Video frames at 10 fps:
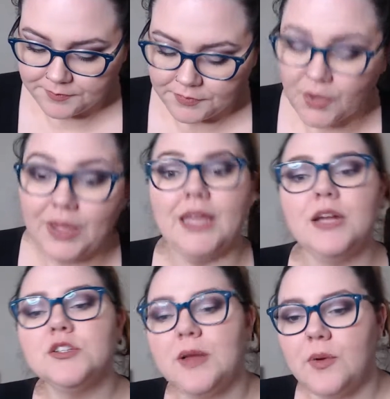Okay,
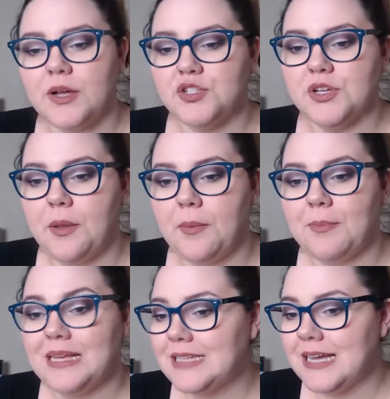here's my question.
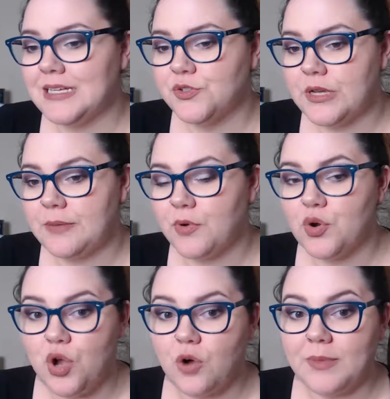Mint ice cream or
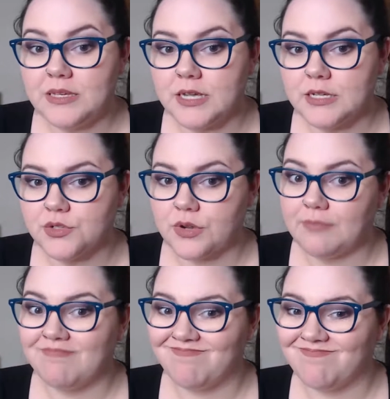no mint ice
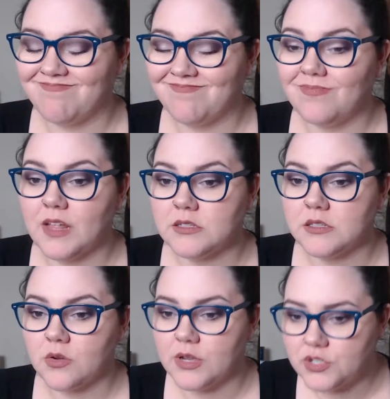cream? That's the
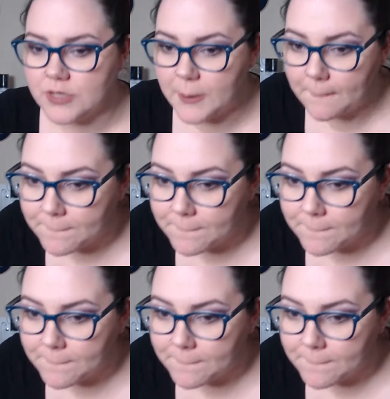question.